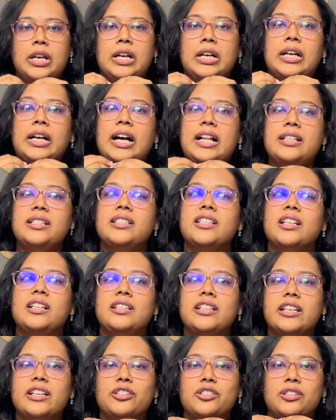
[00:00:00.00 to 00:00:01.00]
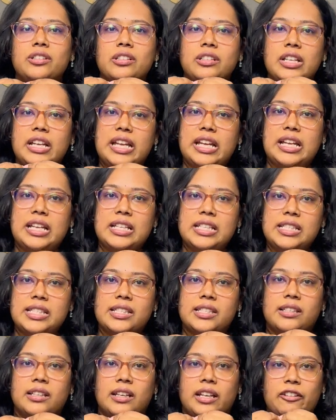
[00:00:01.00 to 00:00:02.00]
Consultation
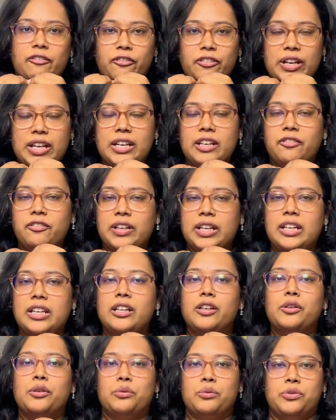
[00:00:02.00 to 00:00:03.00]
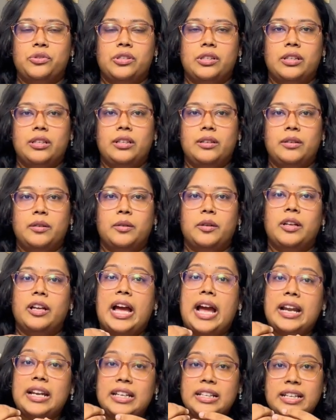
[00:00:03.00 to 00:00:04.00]
is very crucial,
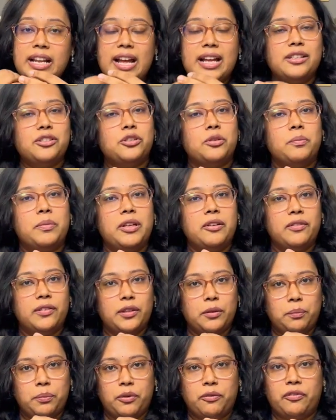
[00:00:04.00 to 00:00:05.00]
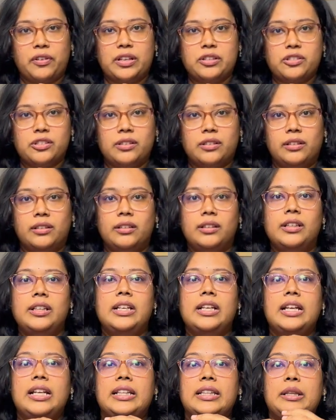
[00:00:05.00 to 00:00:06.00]
and it has to be with a professional.
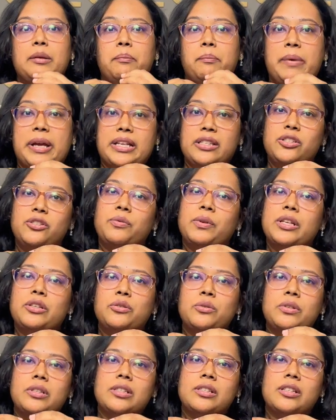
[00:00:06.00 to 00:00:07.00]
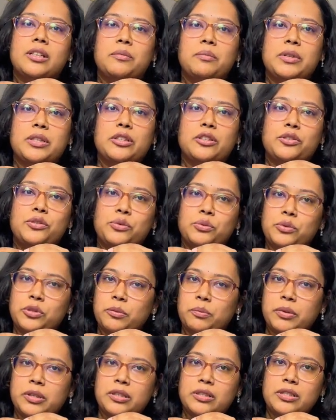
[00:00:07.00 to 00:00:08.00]
The best way to determine the
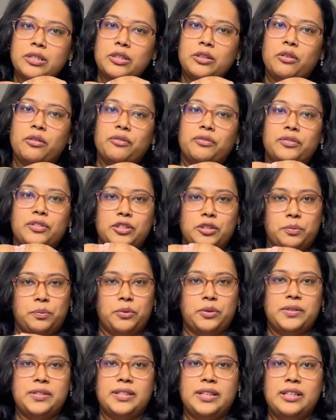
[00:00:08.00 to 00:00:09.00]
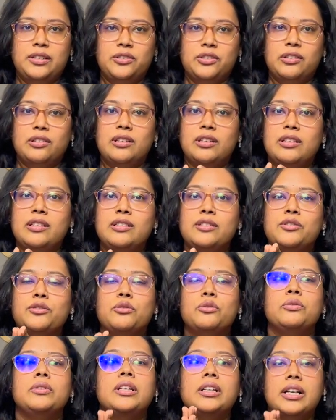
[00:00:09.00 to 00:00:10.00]
suitability of this procedure is
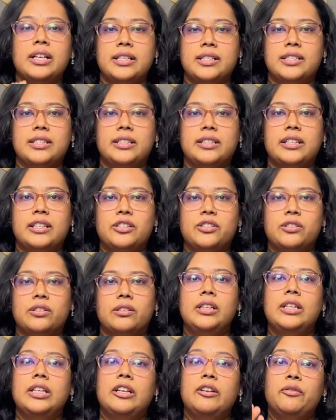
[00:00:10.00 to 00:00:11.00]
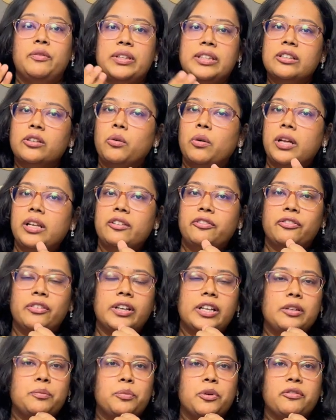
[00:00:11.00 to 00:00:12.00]
through the consultation with a
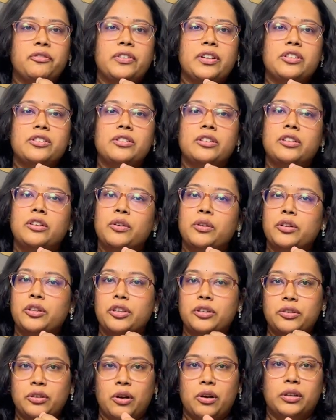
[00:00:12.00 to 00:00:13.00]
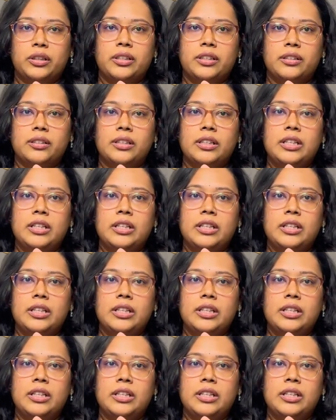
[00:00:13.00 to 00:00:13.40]
qualified professional or the doctor.